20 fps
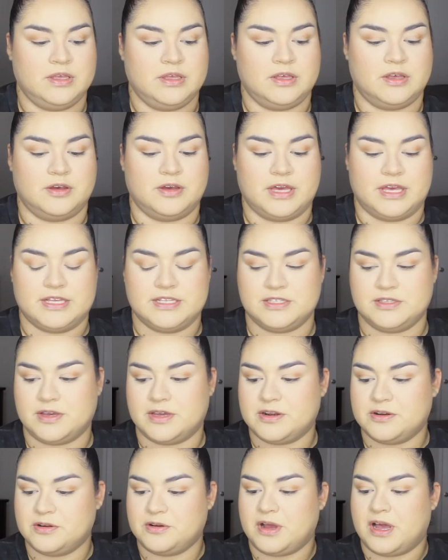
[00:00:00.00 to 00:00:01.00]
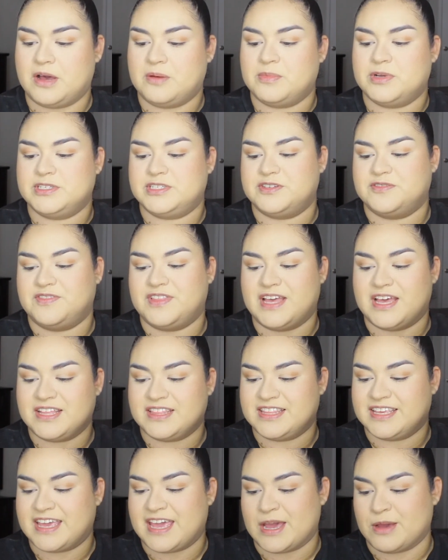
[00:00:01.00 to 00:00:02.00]
Okay, so I don't know how much of that
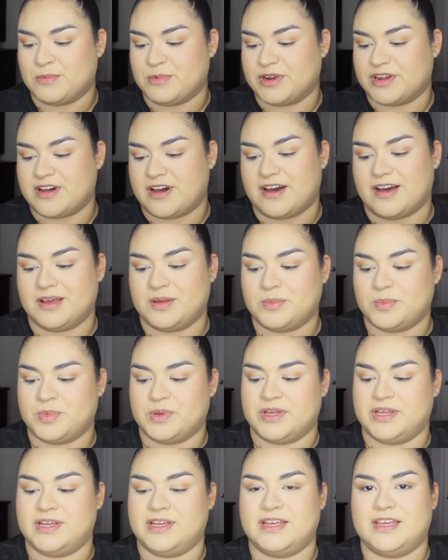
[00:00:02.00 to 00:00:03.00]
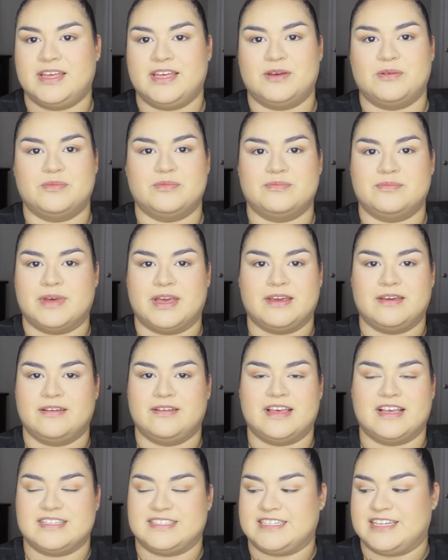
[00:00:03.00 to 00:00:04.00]
the camera caught, but my
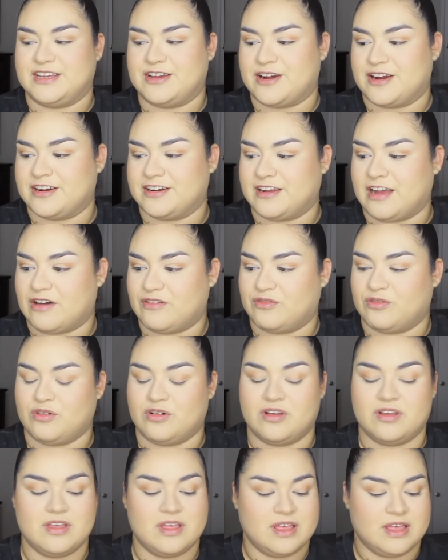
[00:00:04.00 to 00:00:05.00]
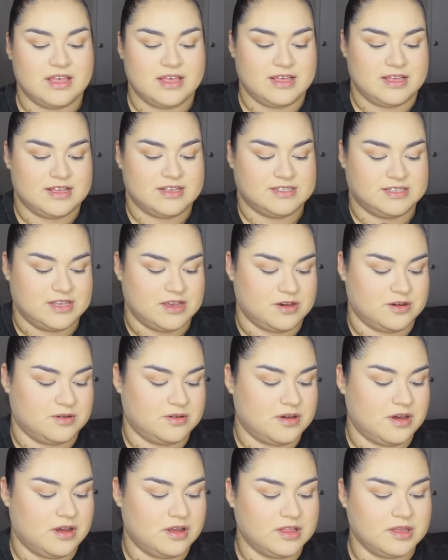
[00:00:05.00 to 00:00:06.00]
SD card got full.
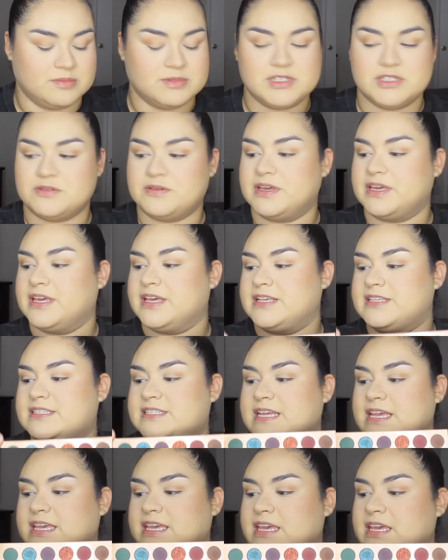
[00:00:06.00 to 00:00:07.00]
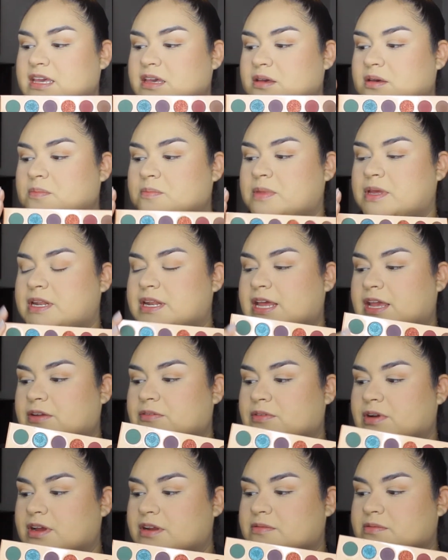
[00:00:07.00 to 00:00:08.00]
So all I'm doing is taking Midnight
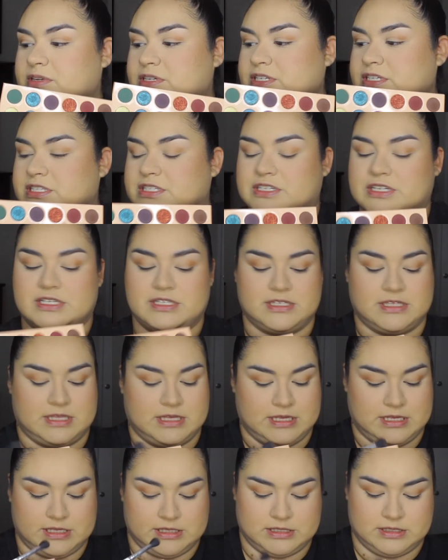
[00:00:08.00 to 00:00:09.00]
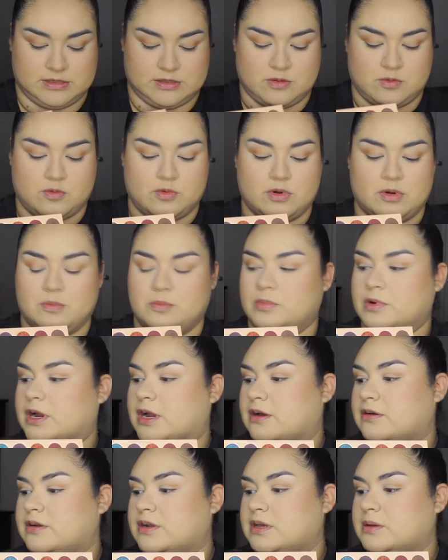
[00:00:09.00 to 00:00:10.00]
Run, which is just this warm
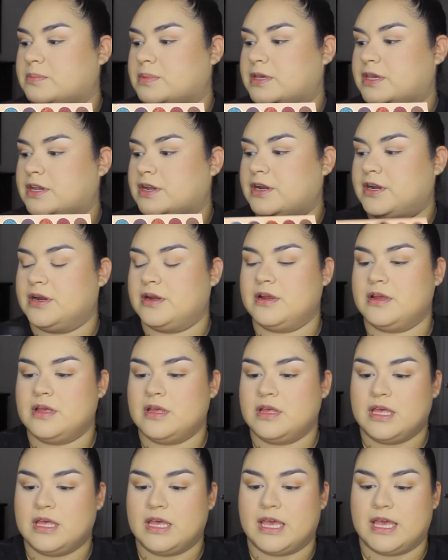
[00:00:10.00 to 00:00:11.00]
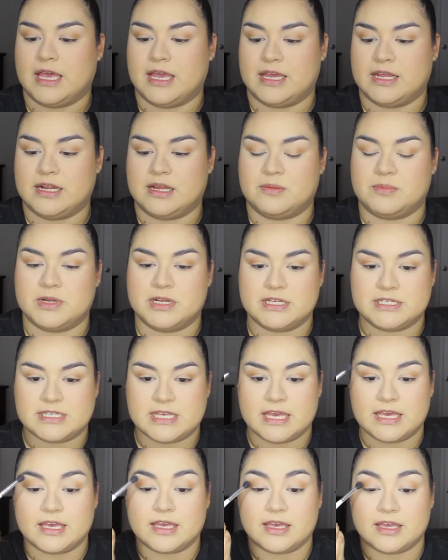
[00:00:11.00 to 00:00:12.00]
brown up here, and I'm gonna
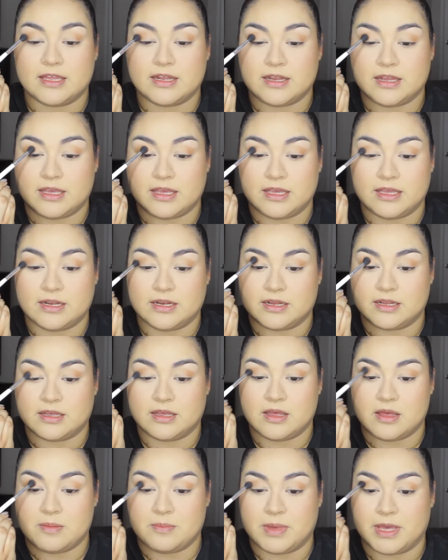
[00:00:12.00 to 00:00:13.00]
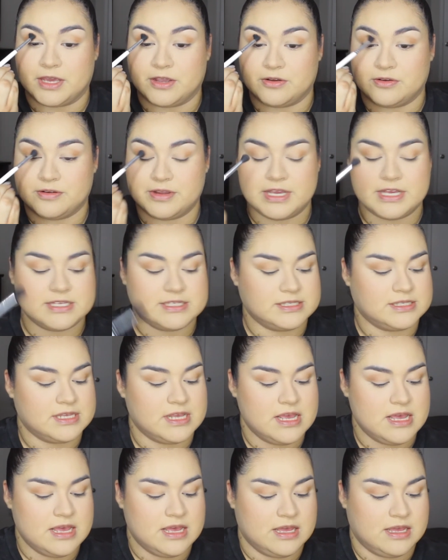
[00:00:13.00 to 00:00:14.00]
take it in my crease.
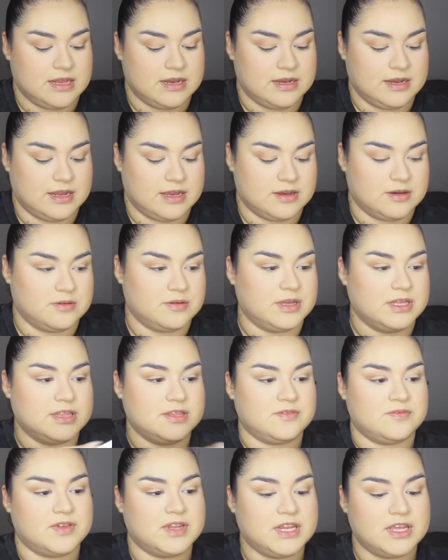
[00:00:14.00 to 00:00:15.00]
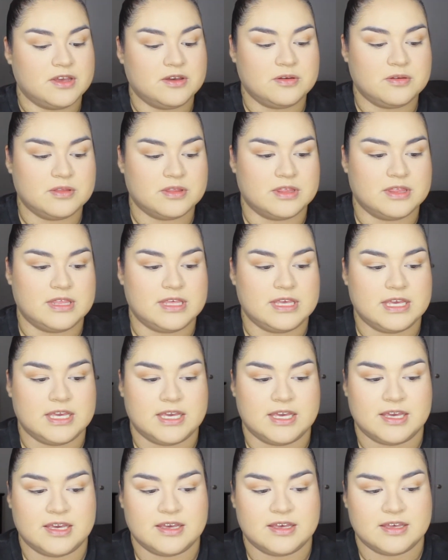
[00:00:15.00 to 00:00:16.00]
Now in the video,
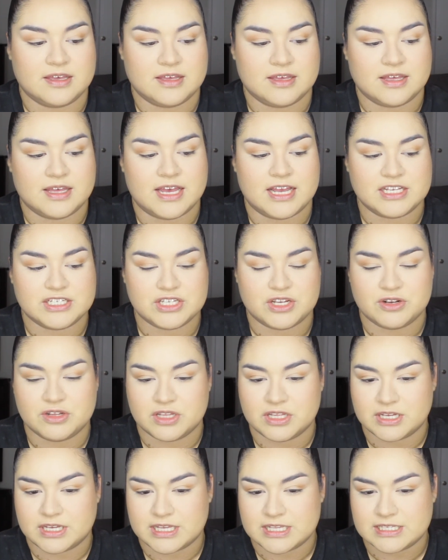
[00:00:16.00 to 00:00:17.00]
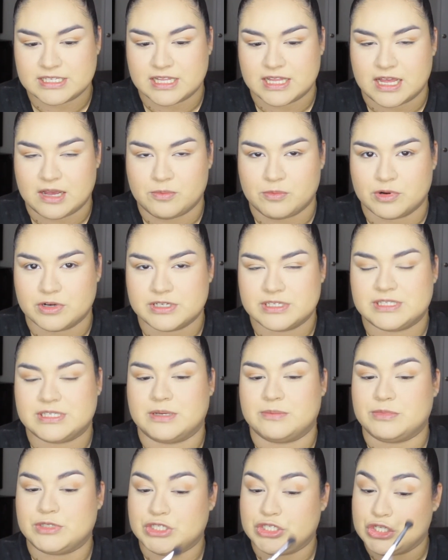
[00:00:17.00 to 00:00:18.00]
the eyeshadow look is a lot more
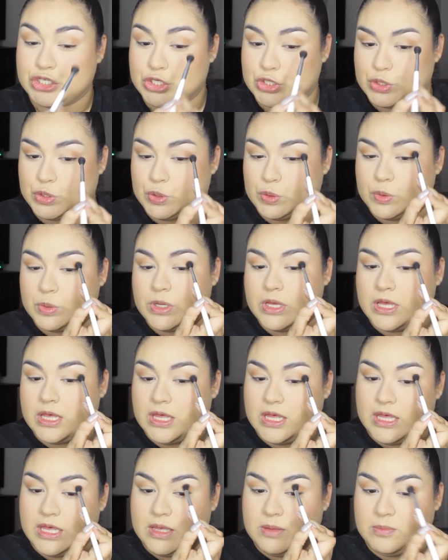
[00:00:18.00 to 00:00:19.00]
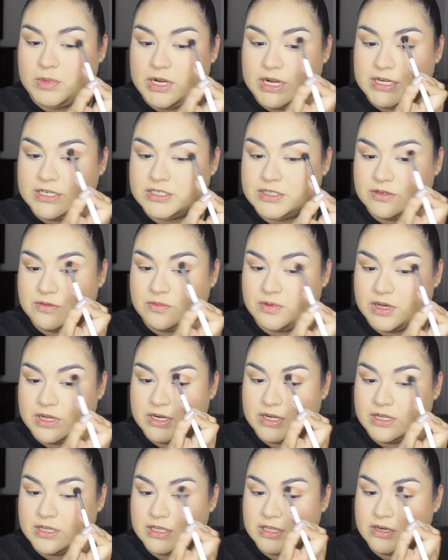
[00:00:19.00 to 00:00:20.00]
subdued, but I do
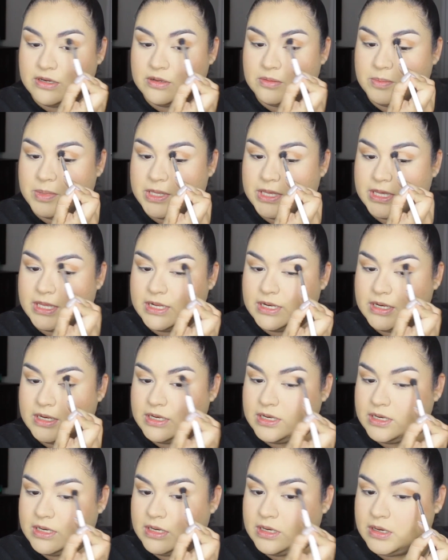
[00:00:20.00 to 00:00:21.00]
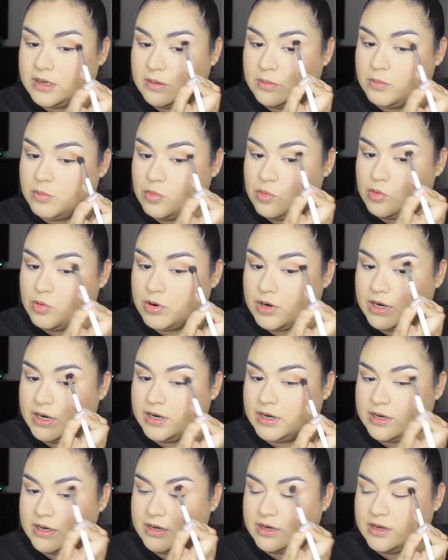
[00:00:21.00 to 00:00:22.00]
want a little bit
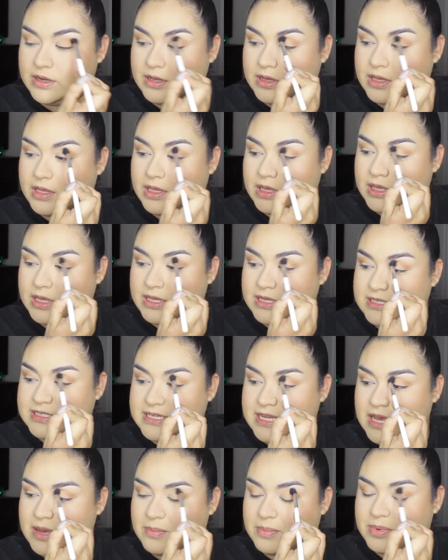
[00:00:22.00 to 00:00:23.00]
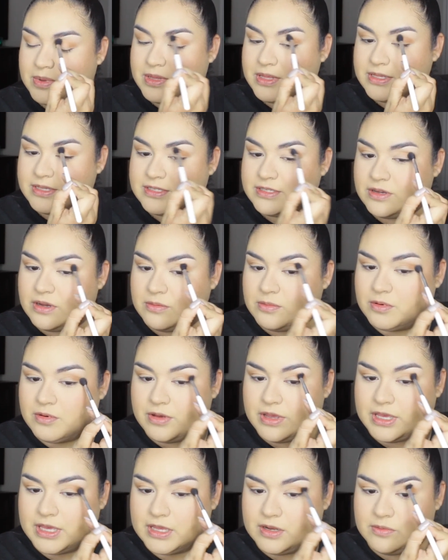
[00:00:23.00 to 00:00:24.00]
more depth, so I'm
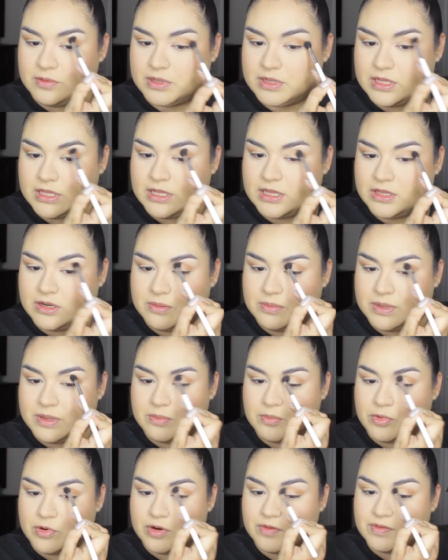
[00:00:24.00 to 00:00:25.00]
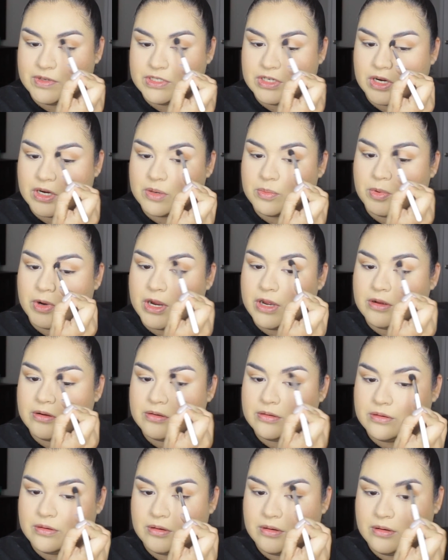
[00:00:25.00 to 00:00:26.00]
going in with a little bit more of a dark brown.